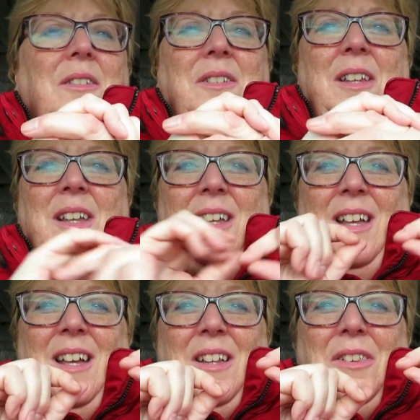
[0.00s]
aren't,
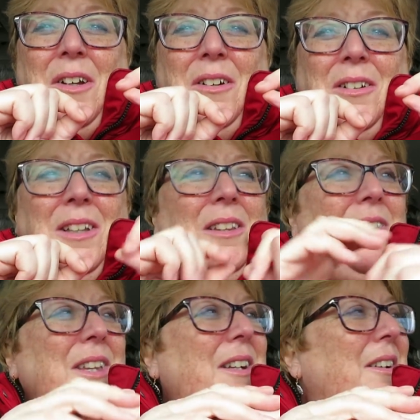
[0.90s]
they're a little
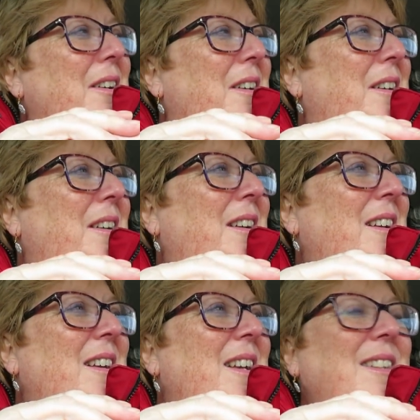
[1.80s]
thicker.
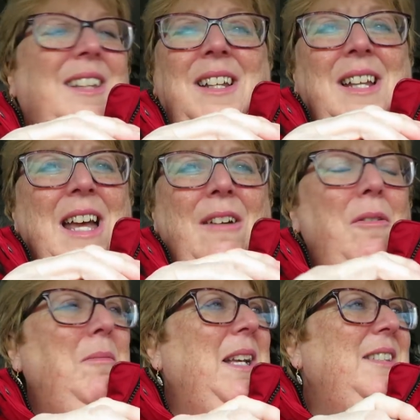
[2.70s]
They didn't have
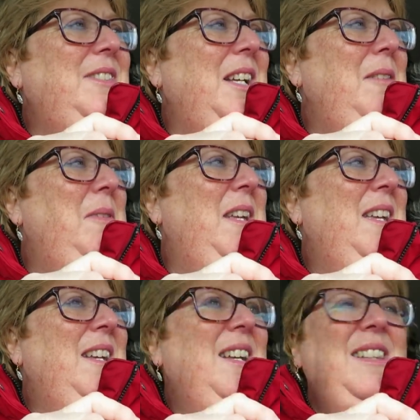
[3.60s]
them last time.
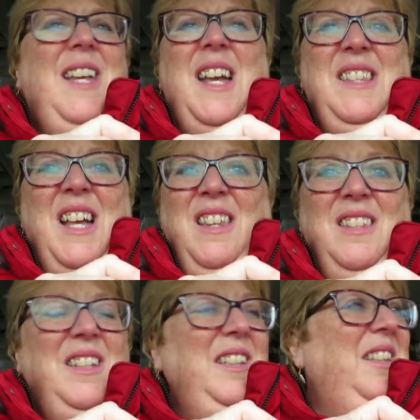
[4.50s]
They had
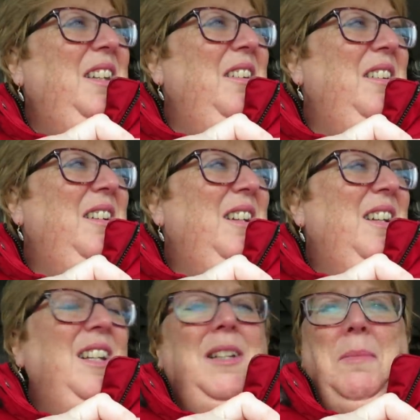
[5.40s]
nothing in there
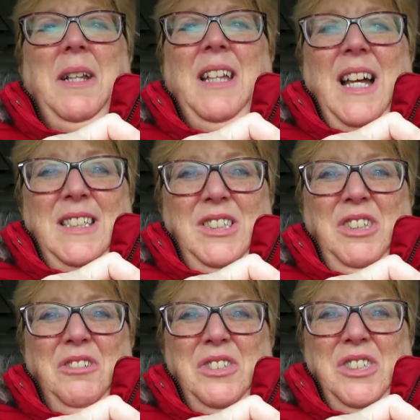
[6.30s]
but last
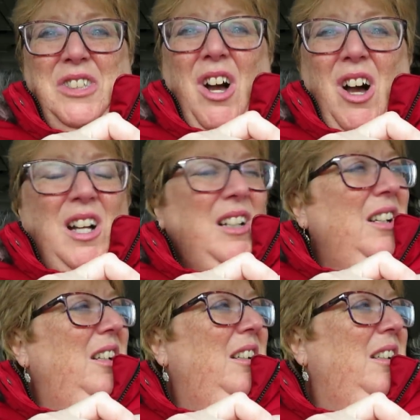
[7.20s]
year's
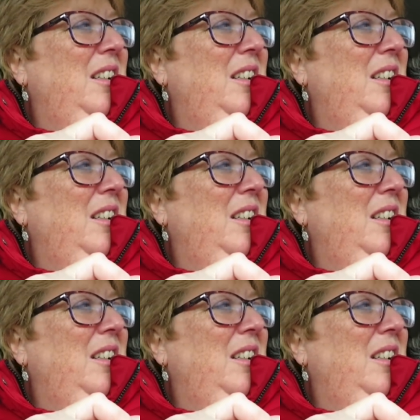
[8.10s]
stock.